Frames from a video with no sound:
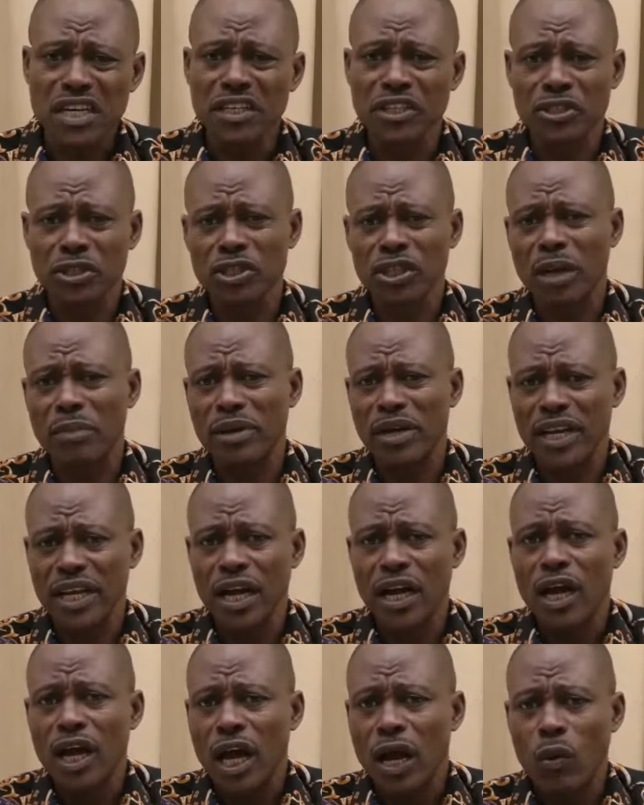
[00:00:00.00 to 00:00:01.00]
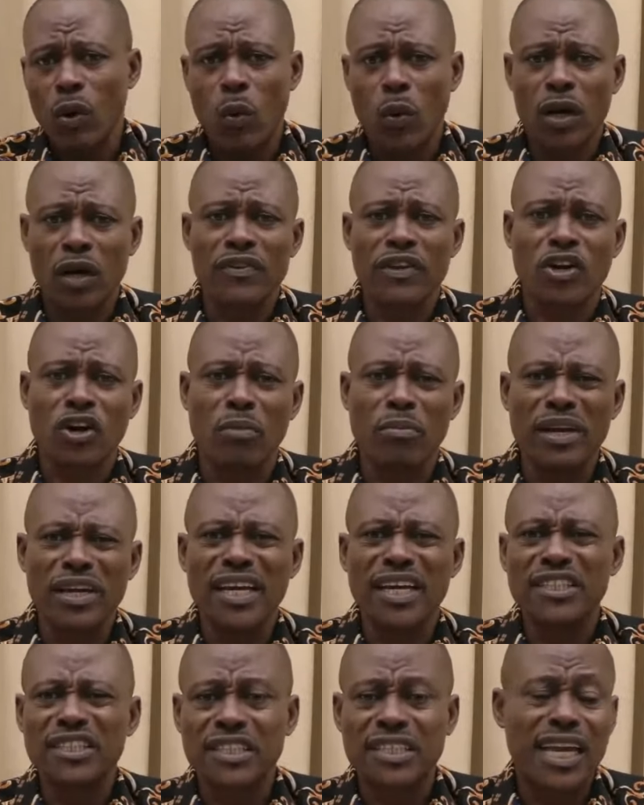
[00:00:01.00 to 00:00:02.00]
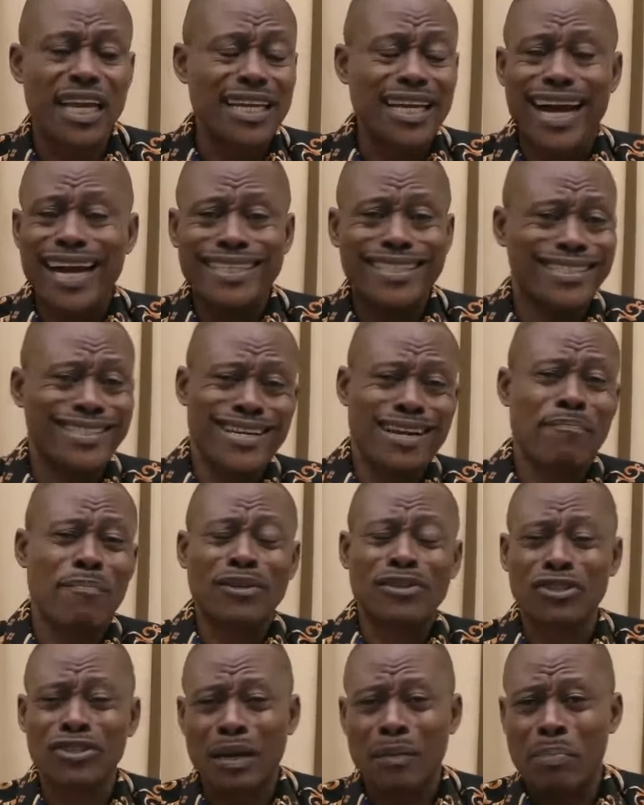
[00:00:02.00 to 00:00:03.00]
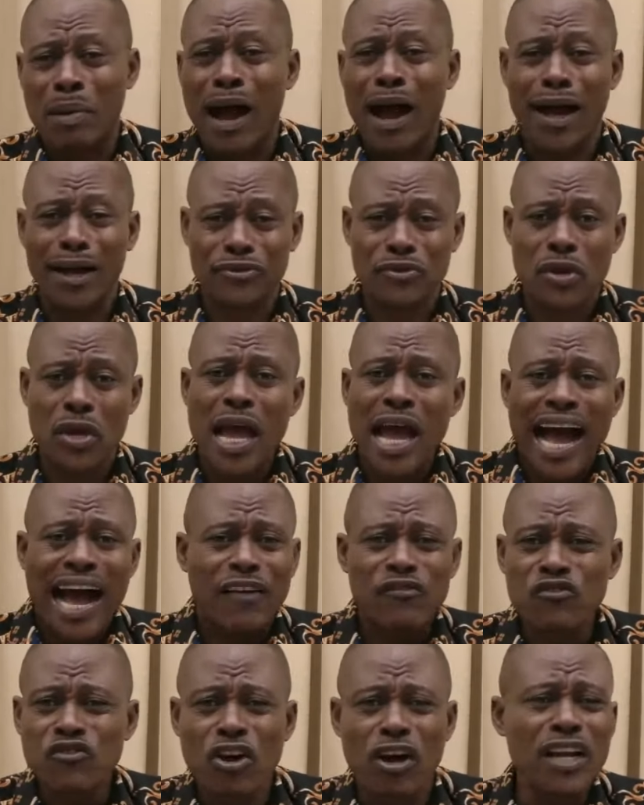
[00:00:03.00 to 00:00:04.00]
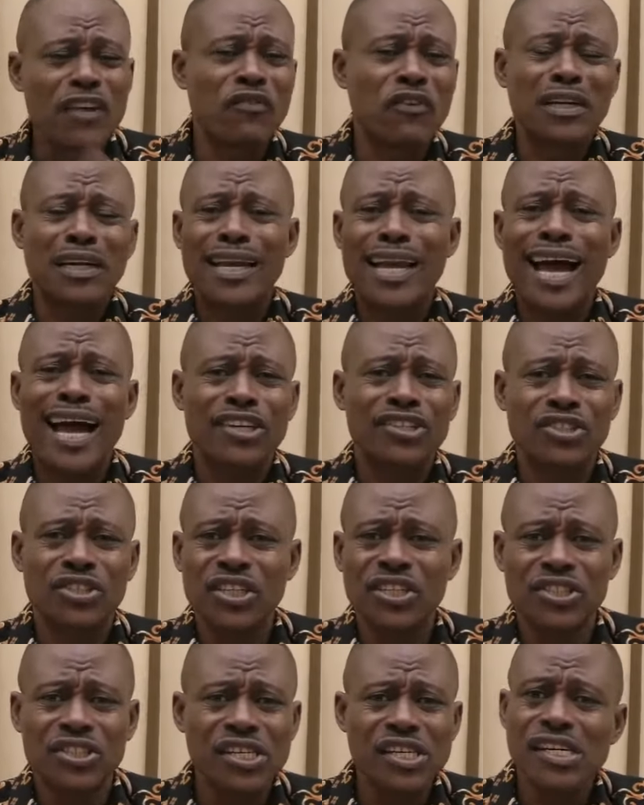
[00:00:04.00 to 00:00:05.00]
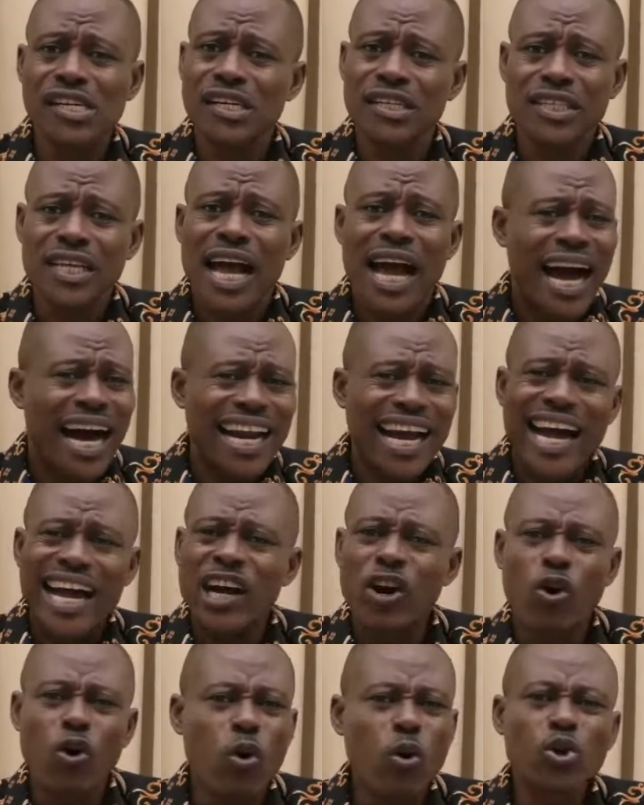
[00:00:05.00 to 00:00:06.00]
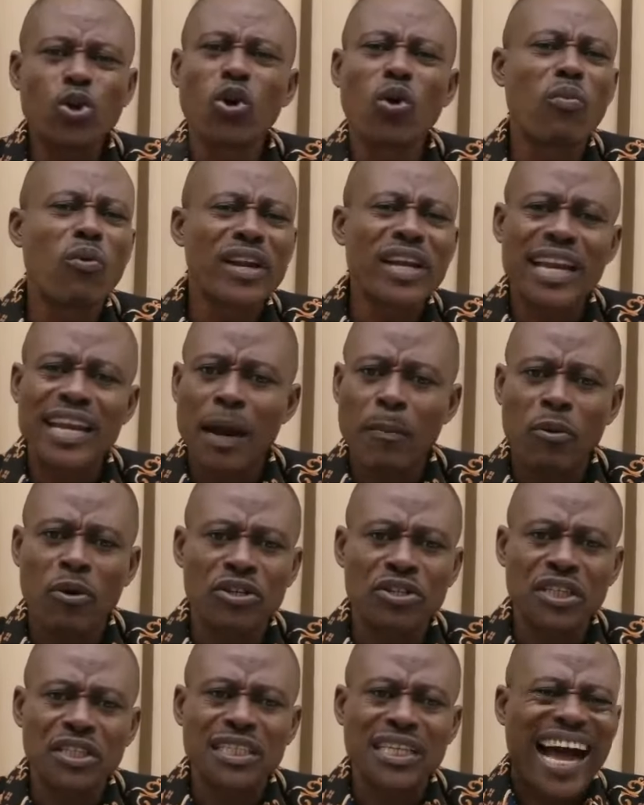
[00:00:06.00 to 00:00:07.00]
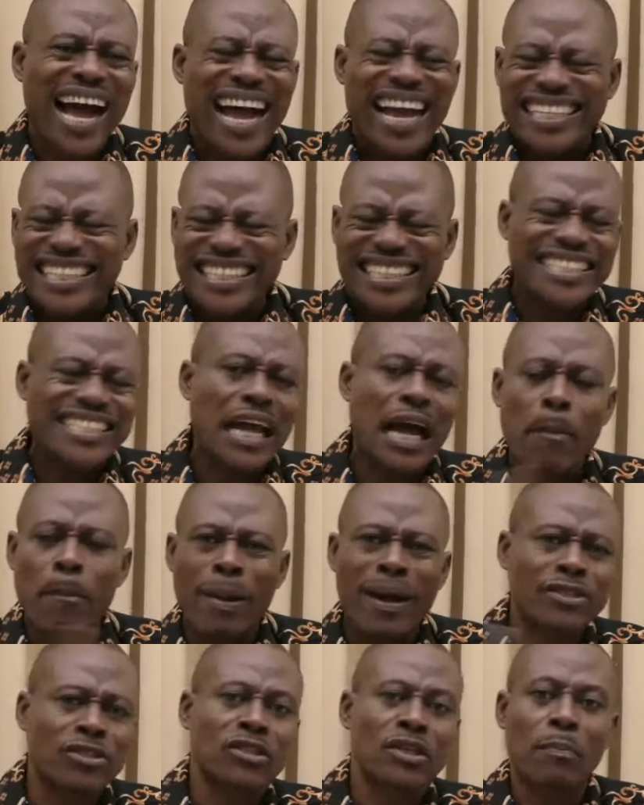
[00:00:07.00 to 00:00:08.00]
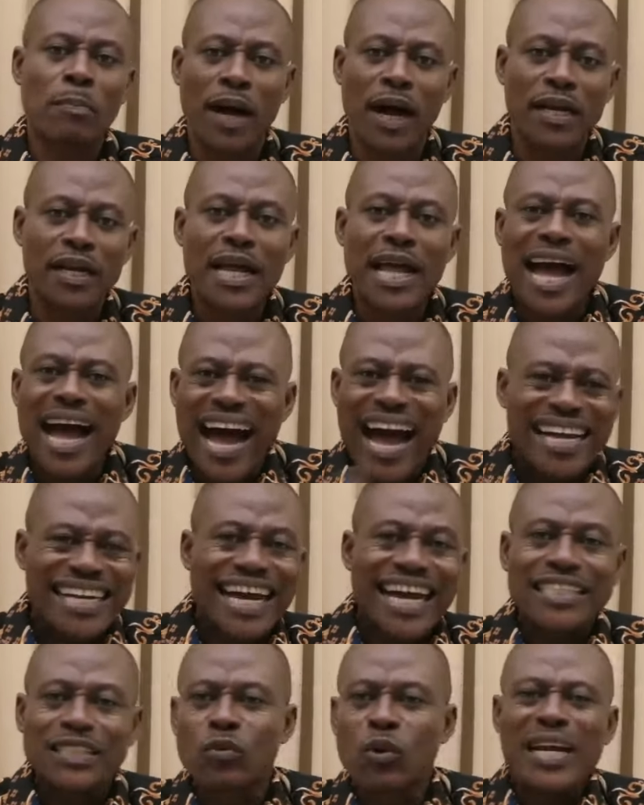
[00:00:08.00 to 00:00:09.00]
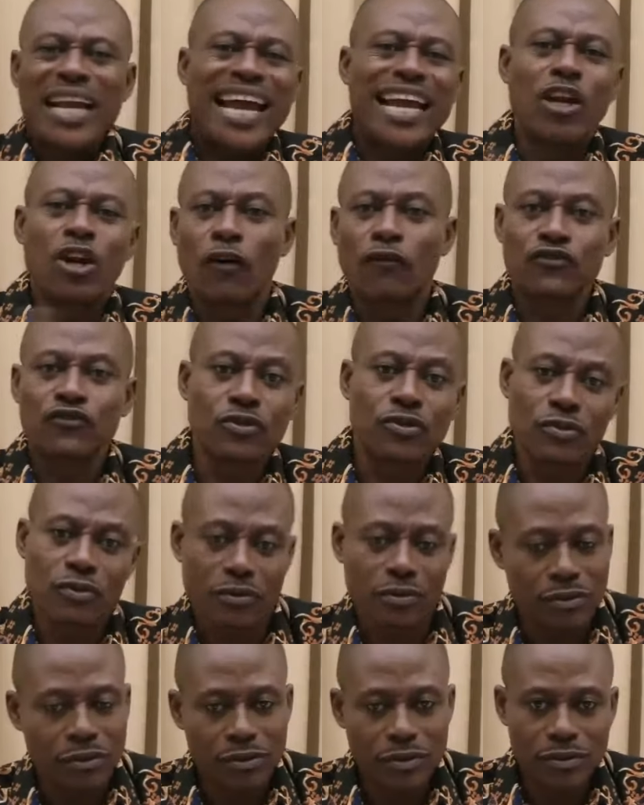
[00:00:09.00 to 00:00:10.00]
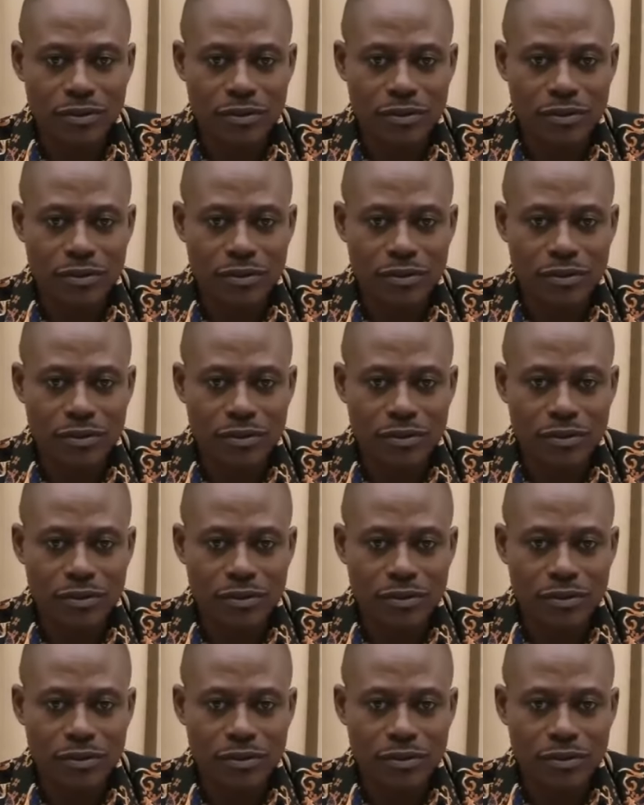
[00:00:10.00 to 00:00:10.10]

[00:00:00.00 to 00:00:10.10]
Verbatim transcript: in social media with one of the comedians saying, I tear pastors apart. I've done it for the last 6 years, and I hold nobody any apologies. I tear pastors apart. That's what I love to do.